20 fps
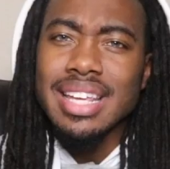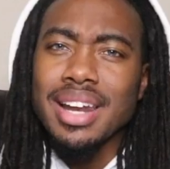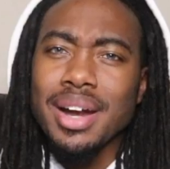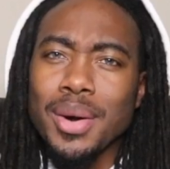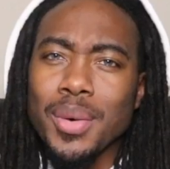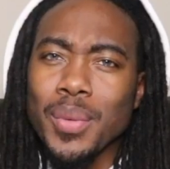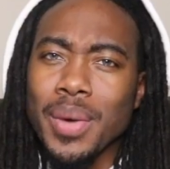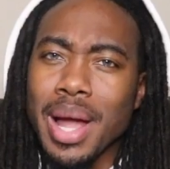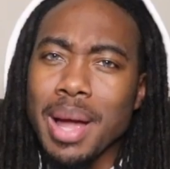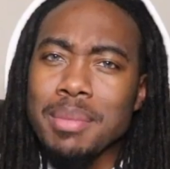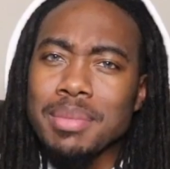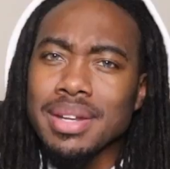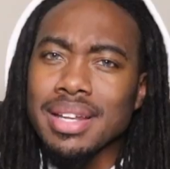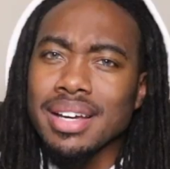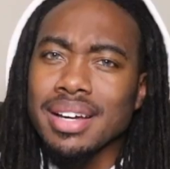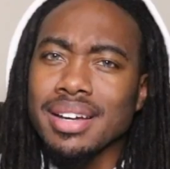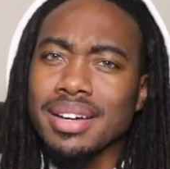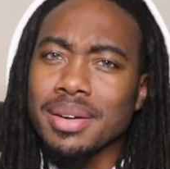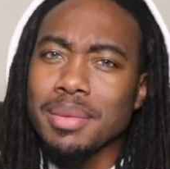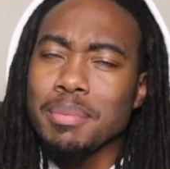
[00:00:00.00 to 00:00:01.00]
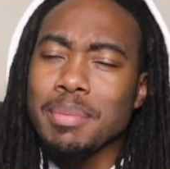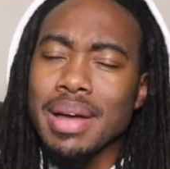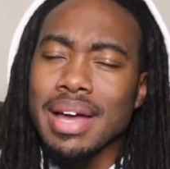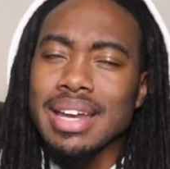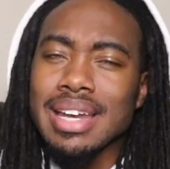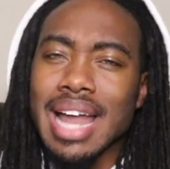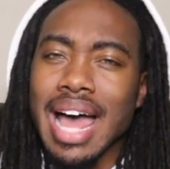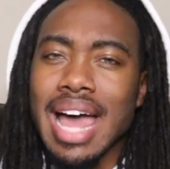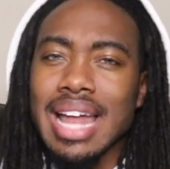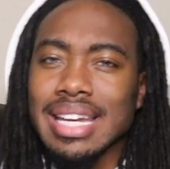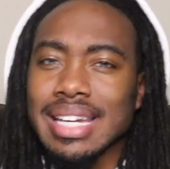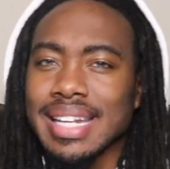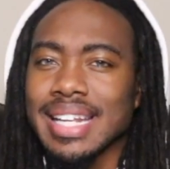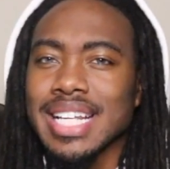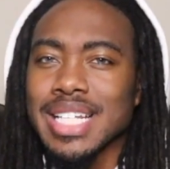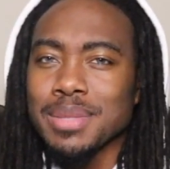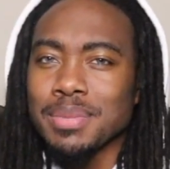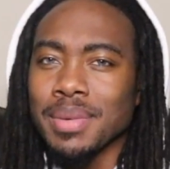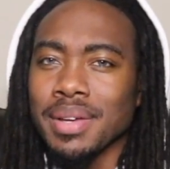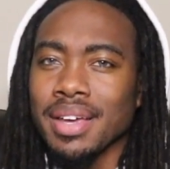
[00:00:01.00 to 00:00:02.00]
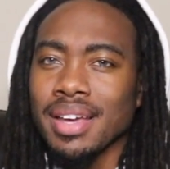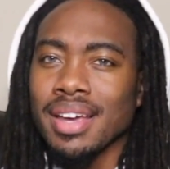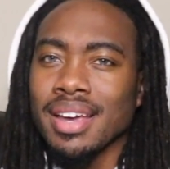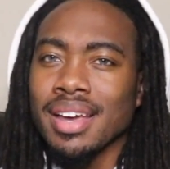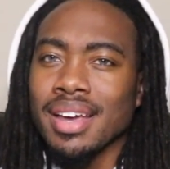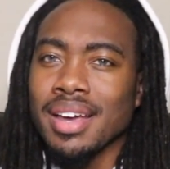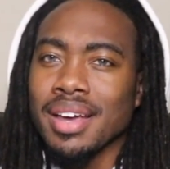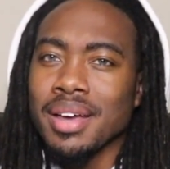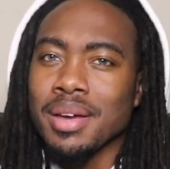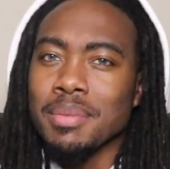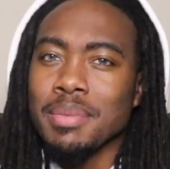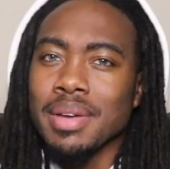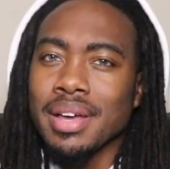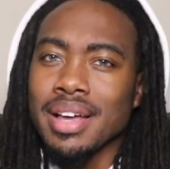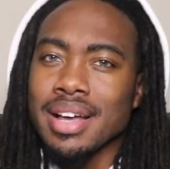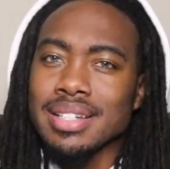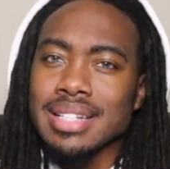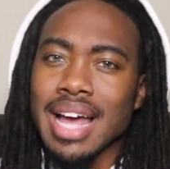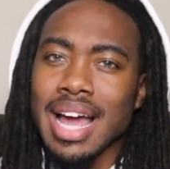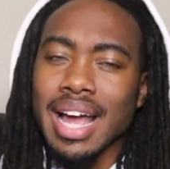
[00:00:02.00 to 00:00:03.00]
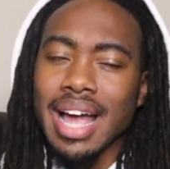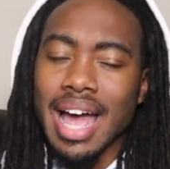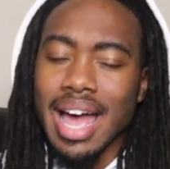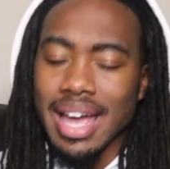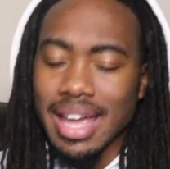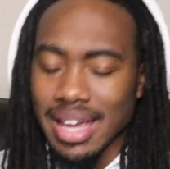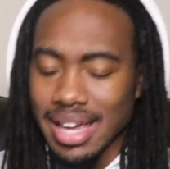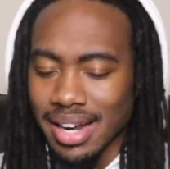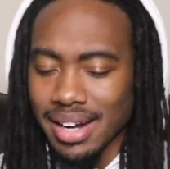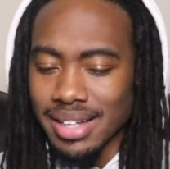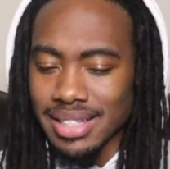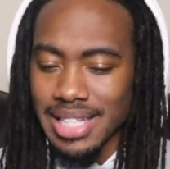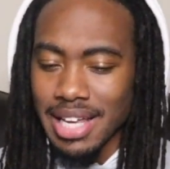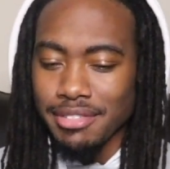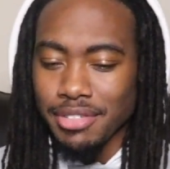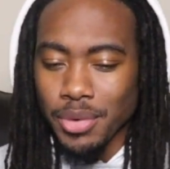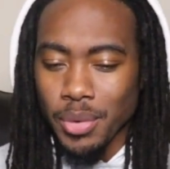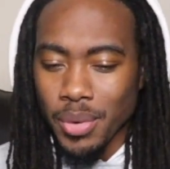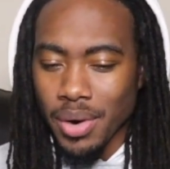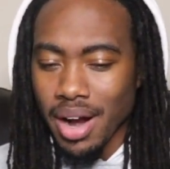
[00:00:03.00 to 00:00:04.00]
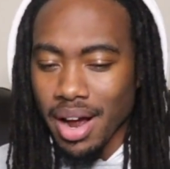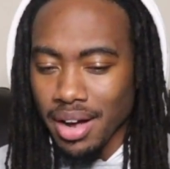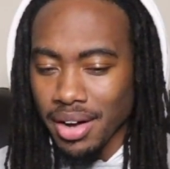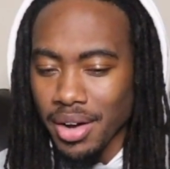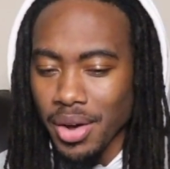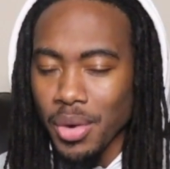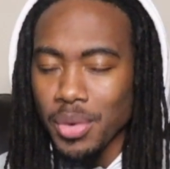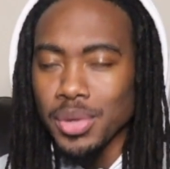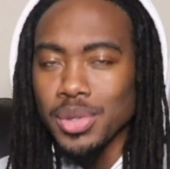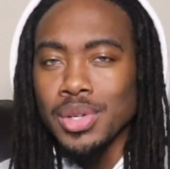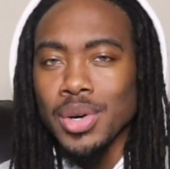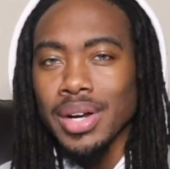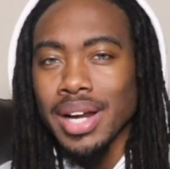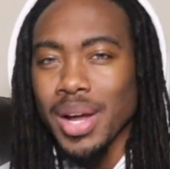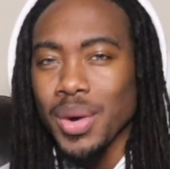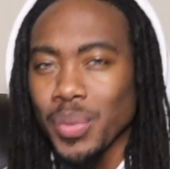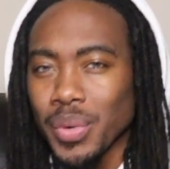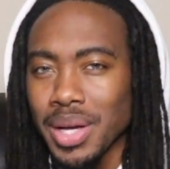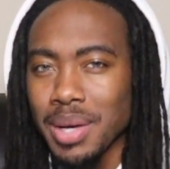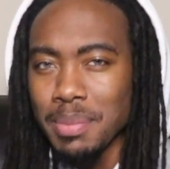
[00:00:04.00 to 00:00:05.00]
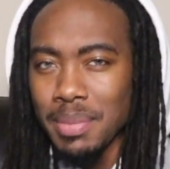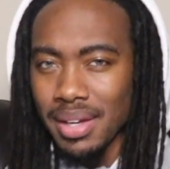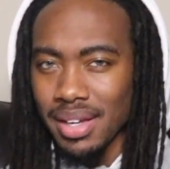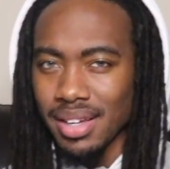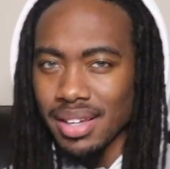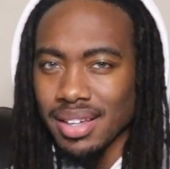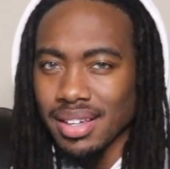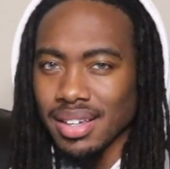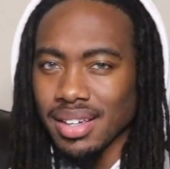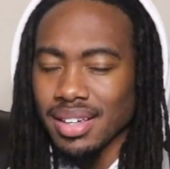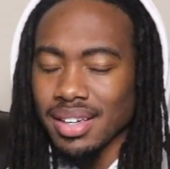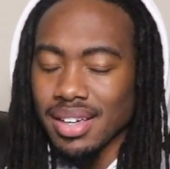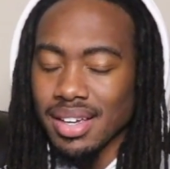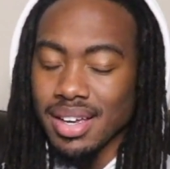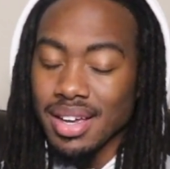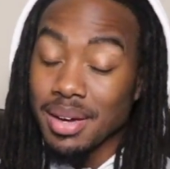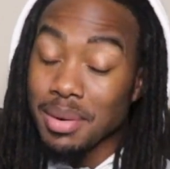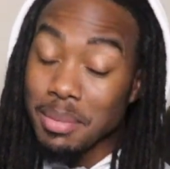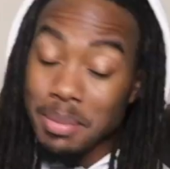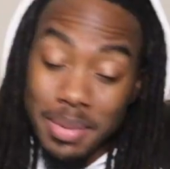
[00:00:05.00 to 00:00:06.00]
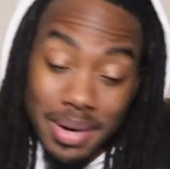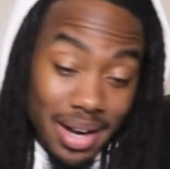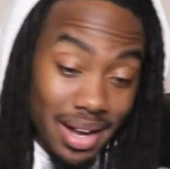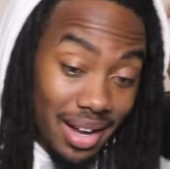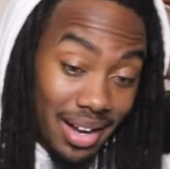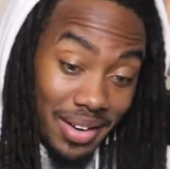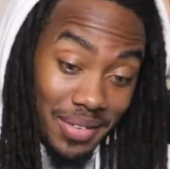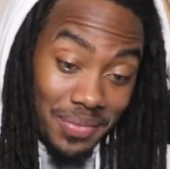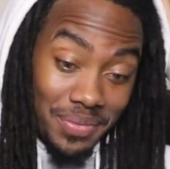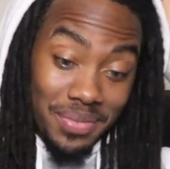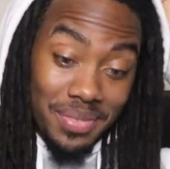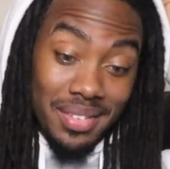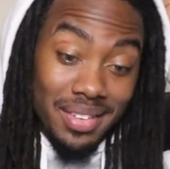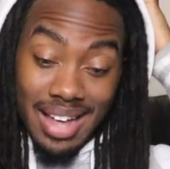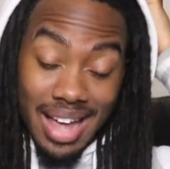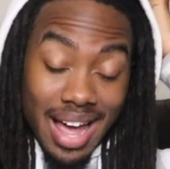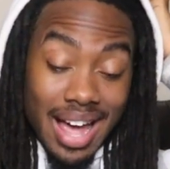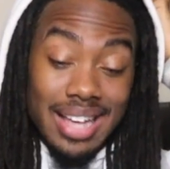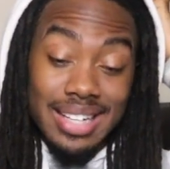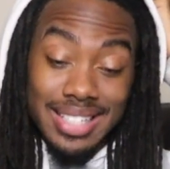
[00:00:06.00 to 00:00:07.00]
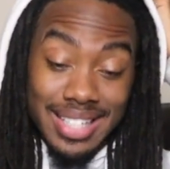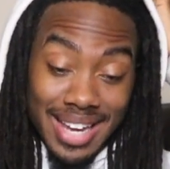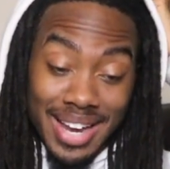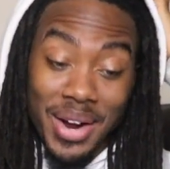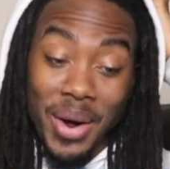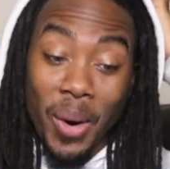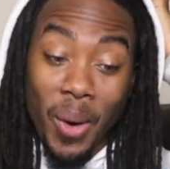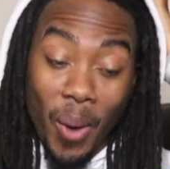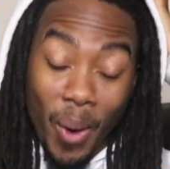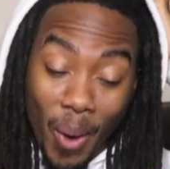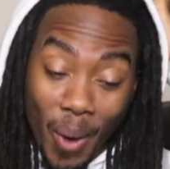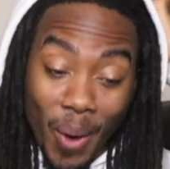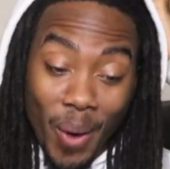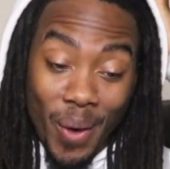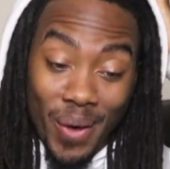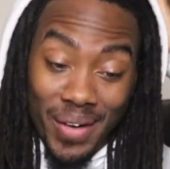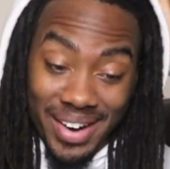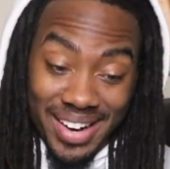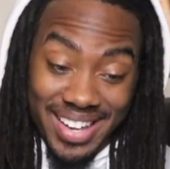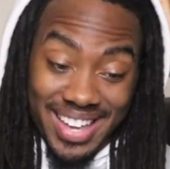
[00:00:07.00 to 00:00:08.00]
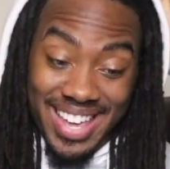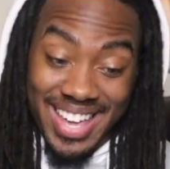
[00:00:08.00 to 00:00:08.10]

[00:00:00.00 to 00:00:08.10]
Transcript: Said a rap nigga better not diss me. Because I got hitters everywhere I go, you know they with me. Bruh, that shit go hard.